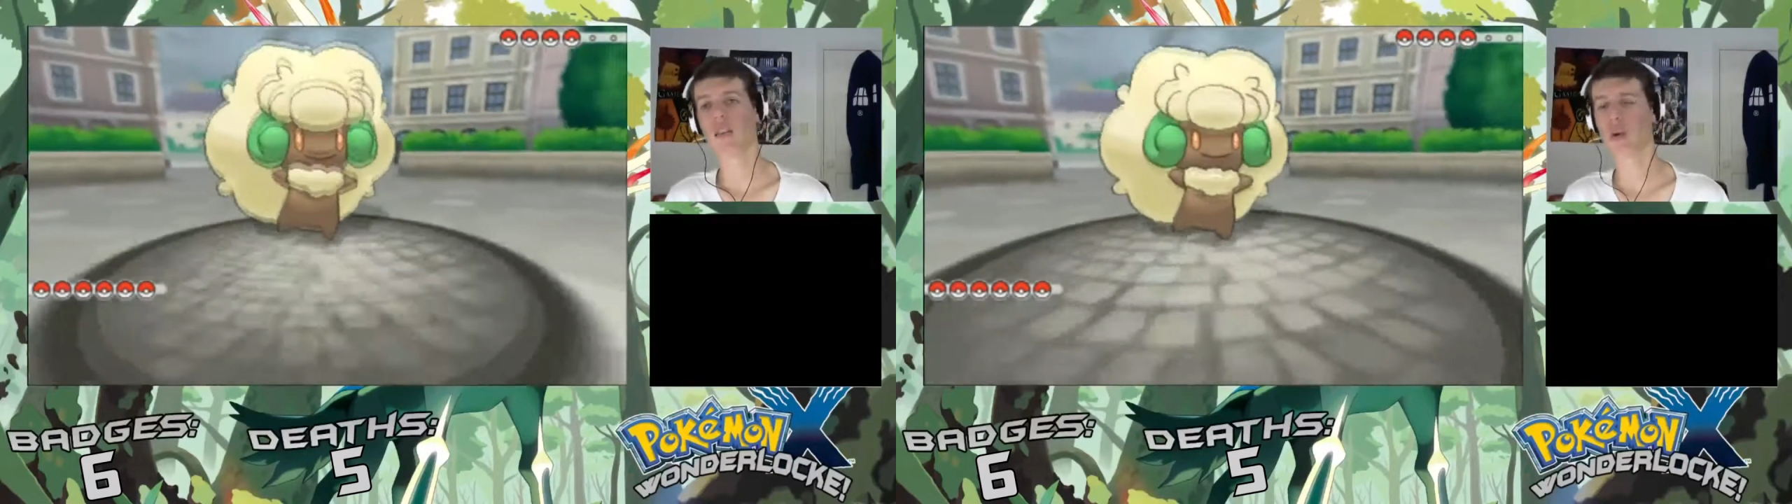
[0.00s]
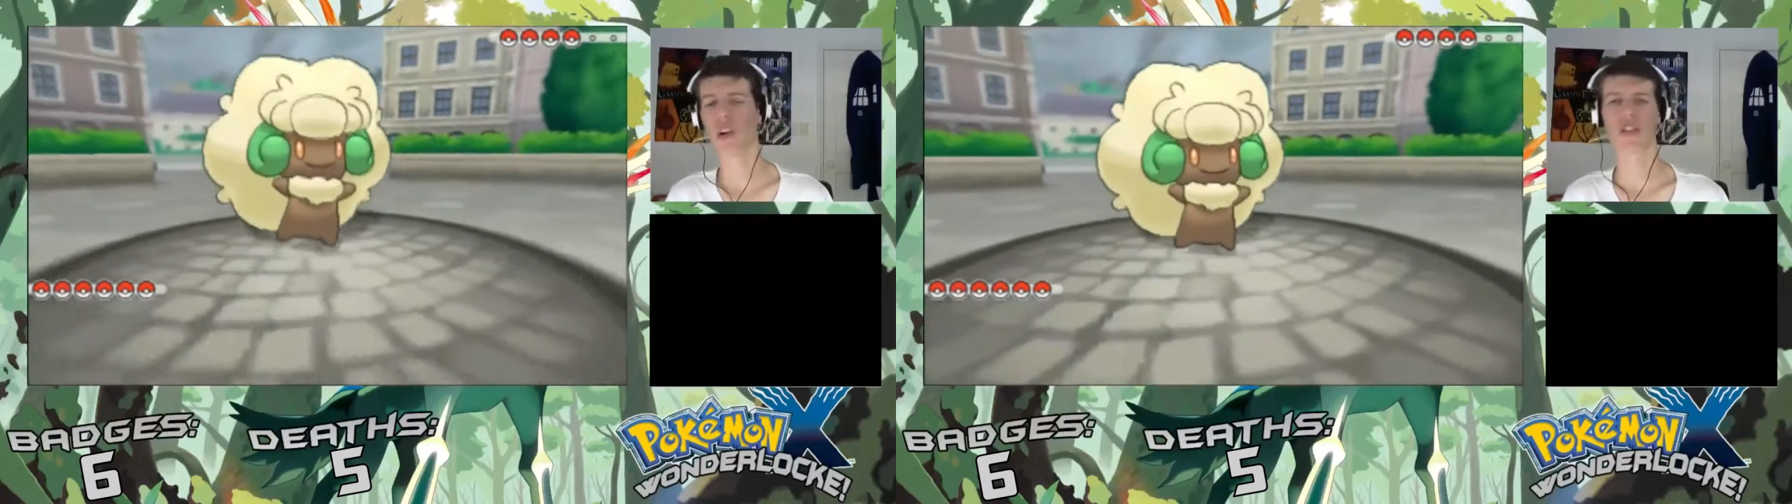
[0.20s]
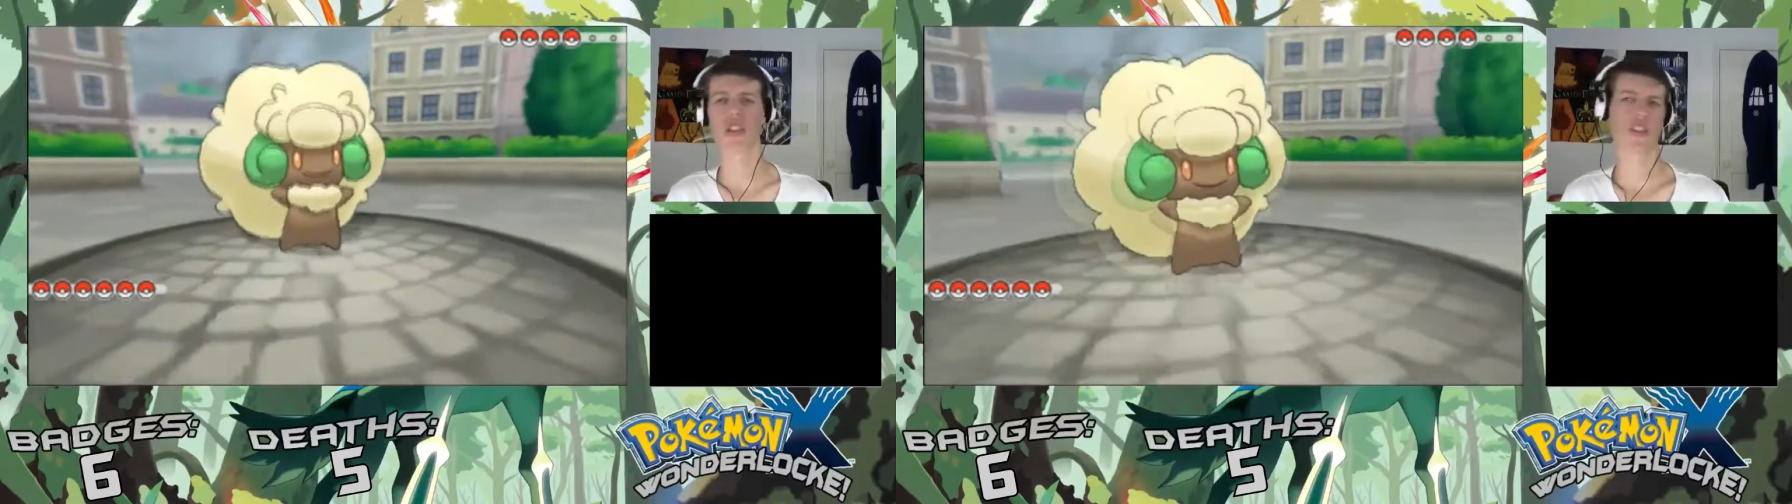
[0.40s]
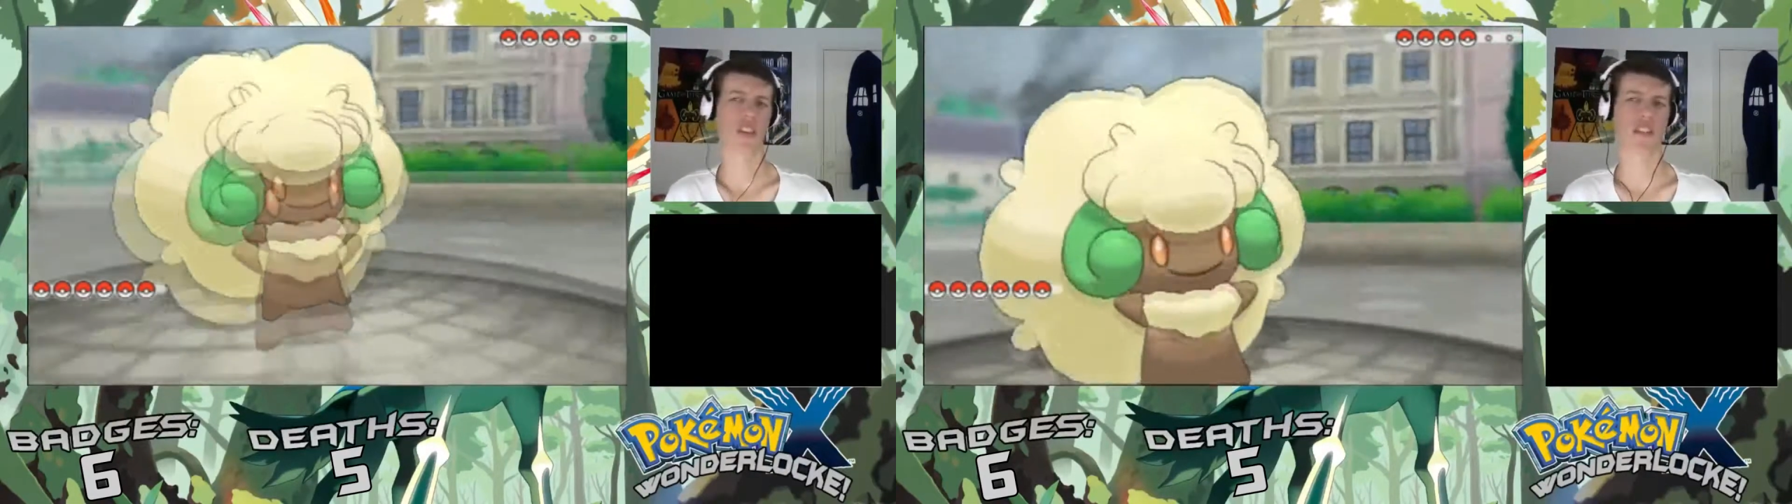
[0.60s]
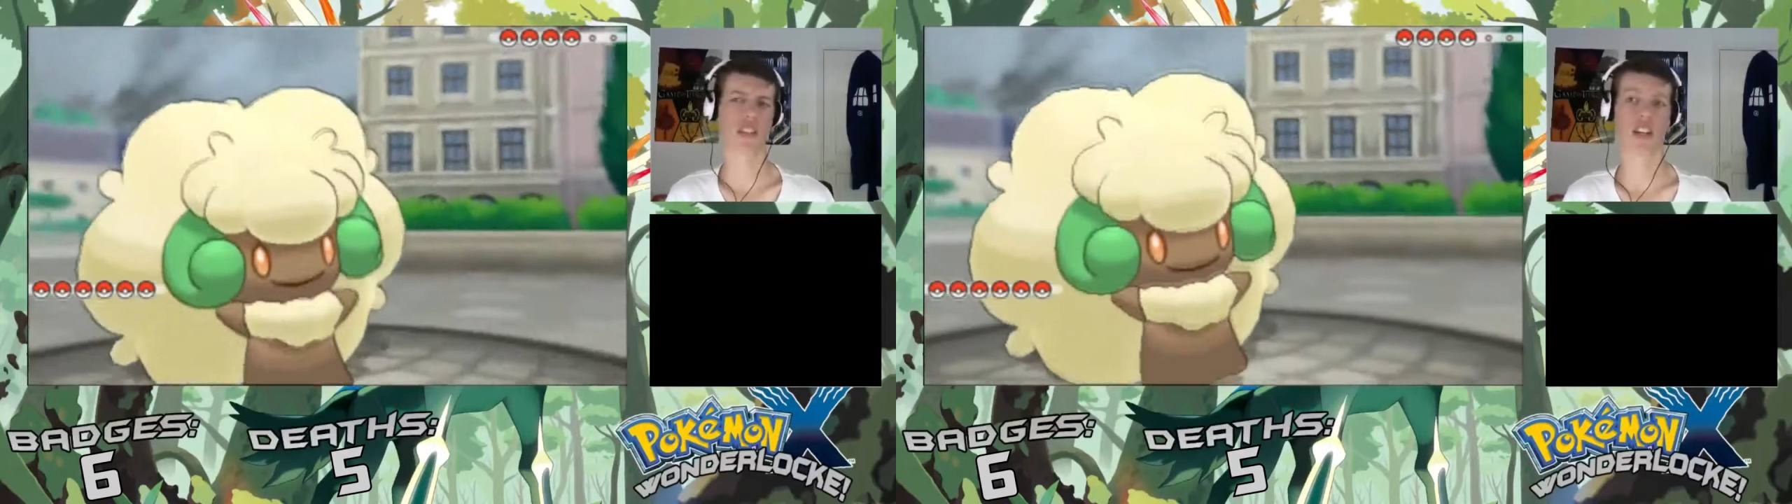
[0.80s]
Well, she's
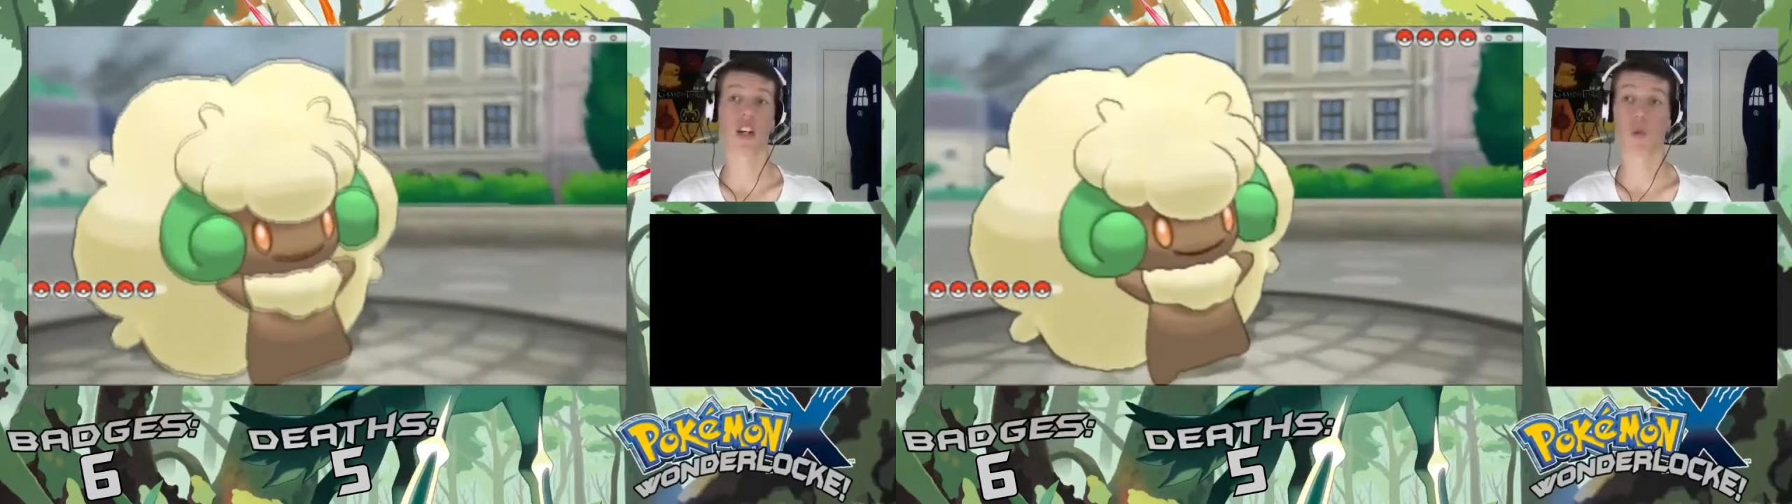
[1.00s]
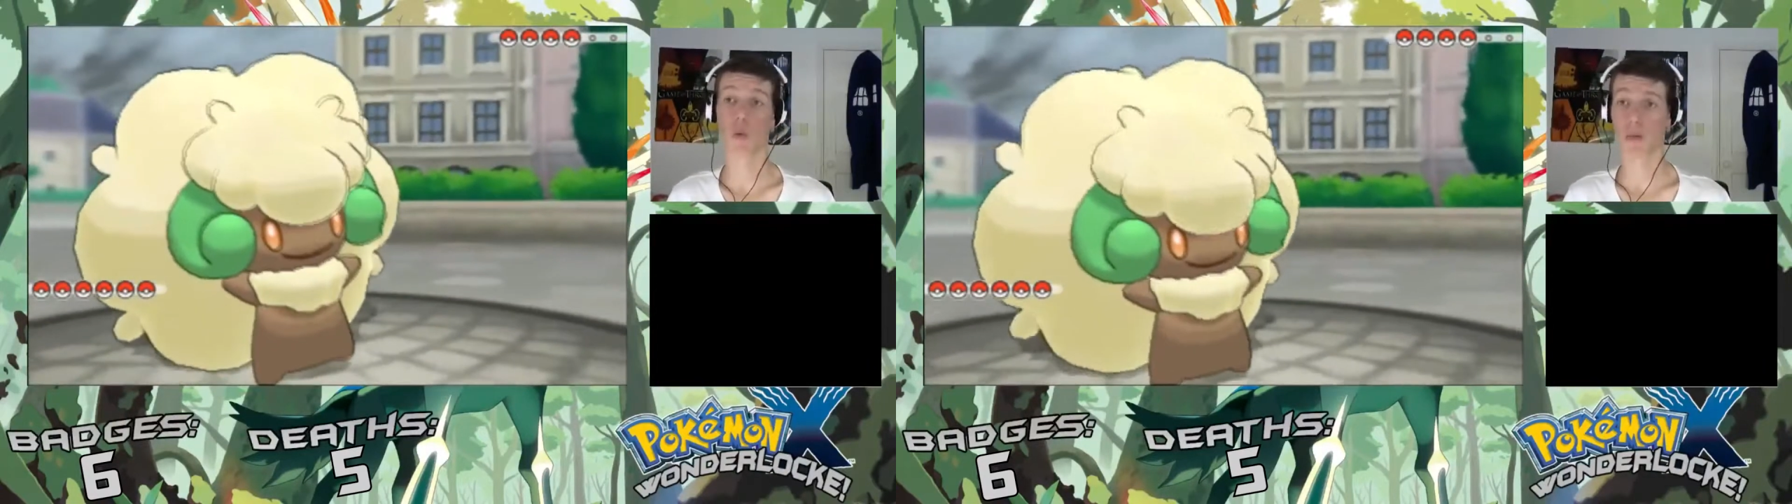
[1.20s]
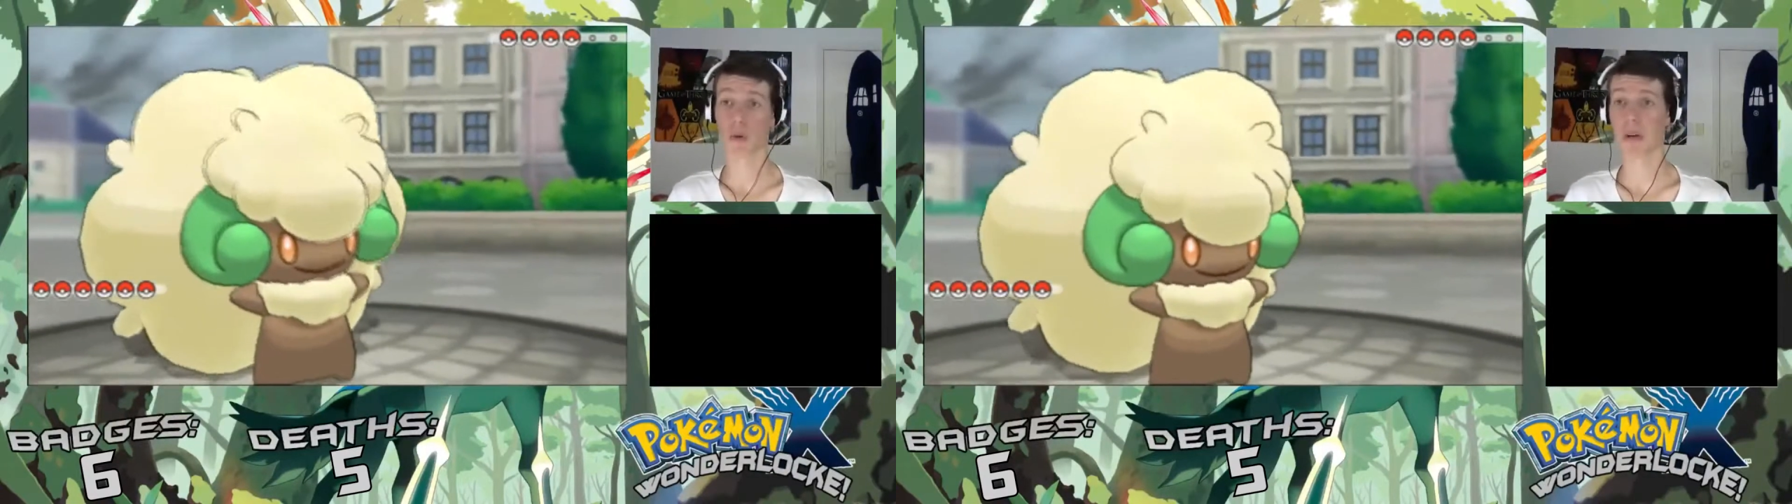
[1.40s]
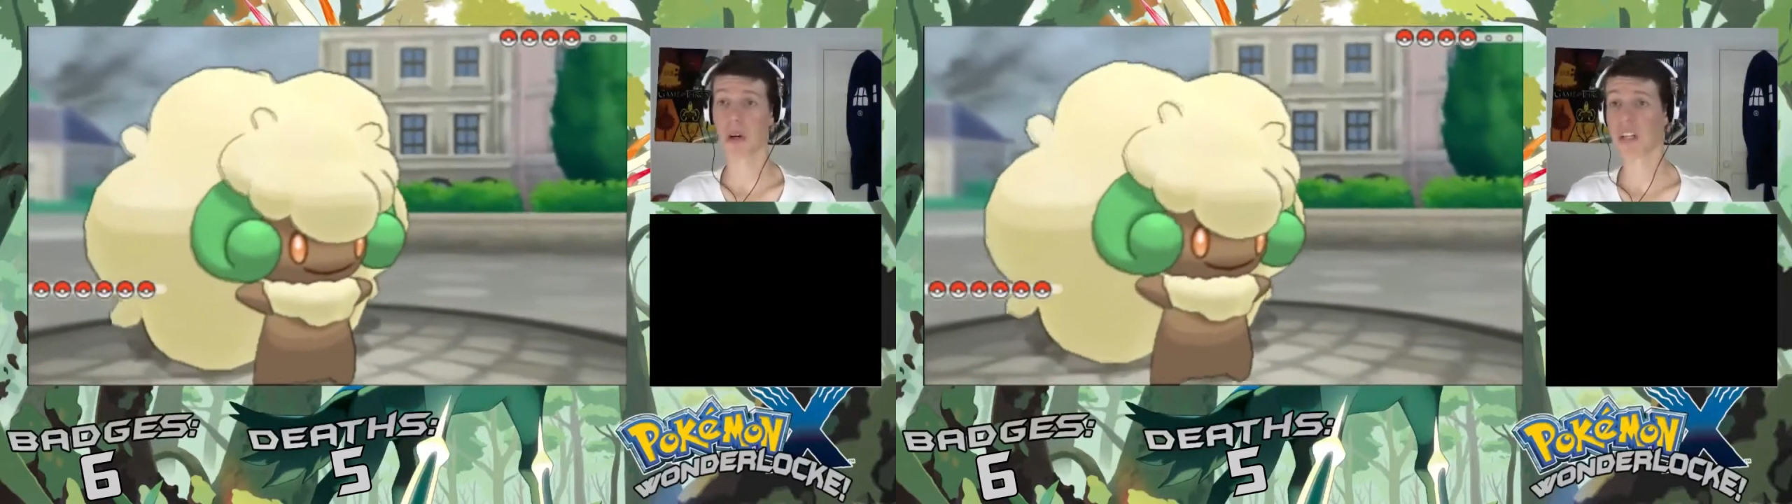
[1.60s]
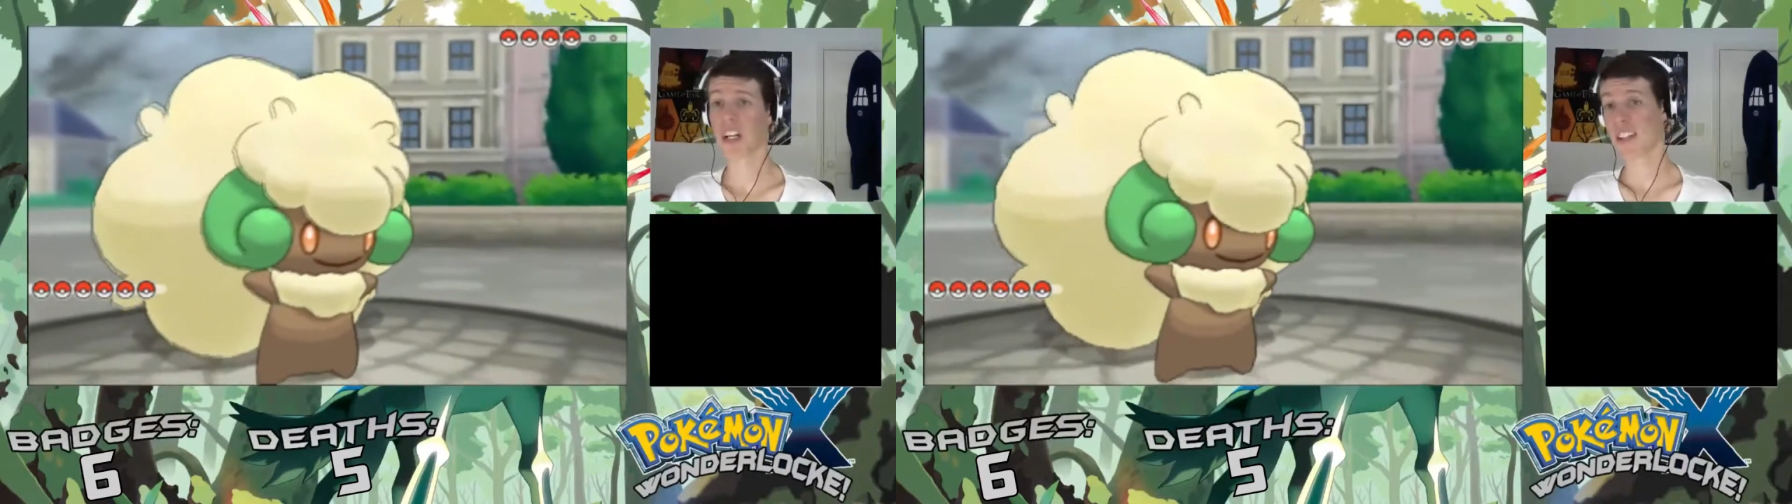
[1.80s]
obviously got 1 more
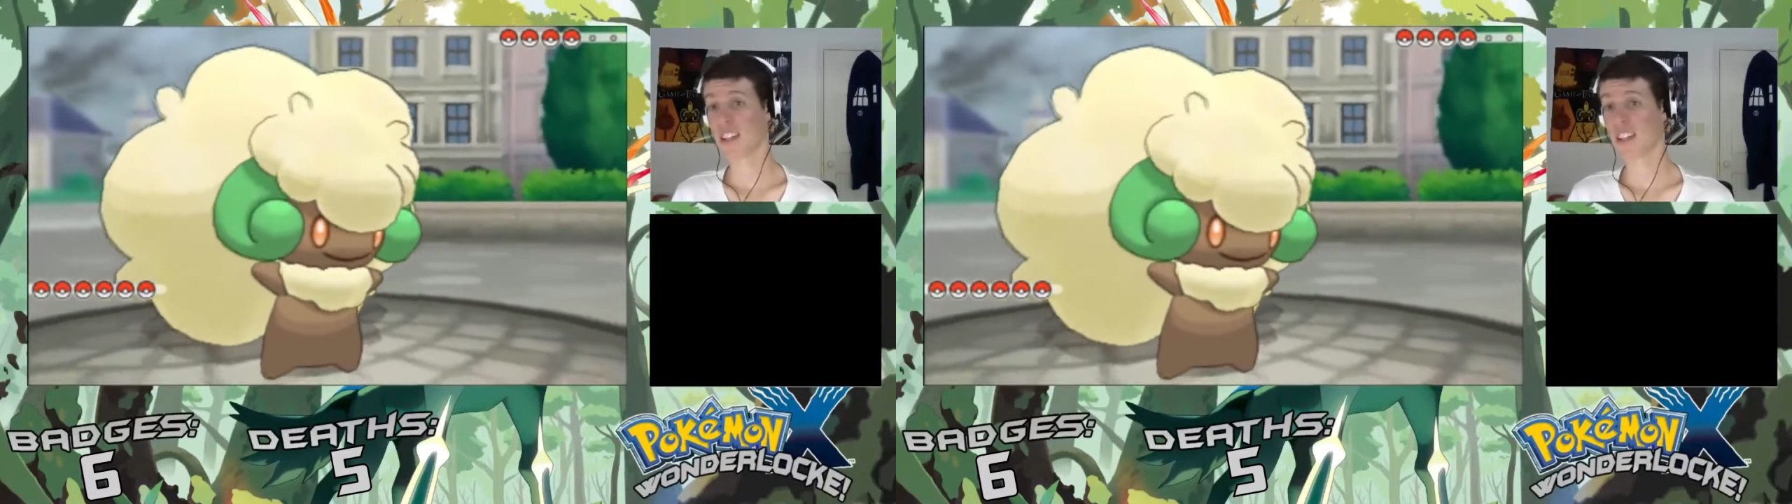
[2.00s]
Pokemon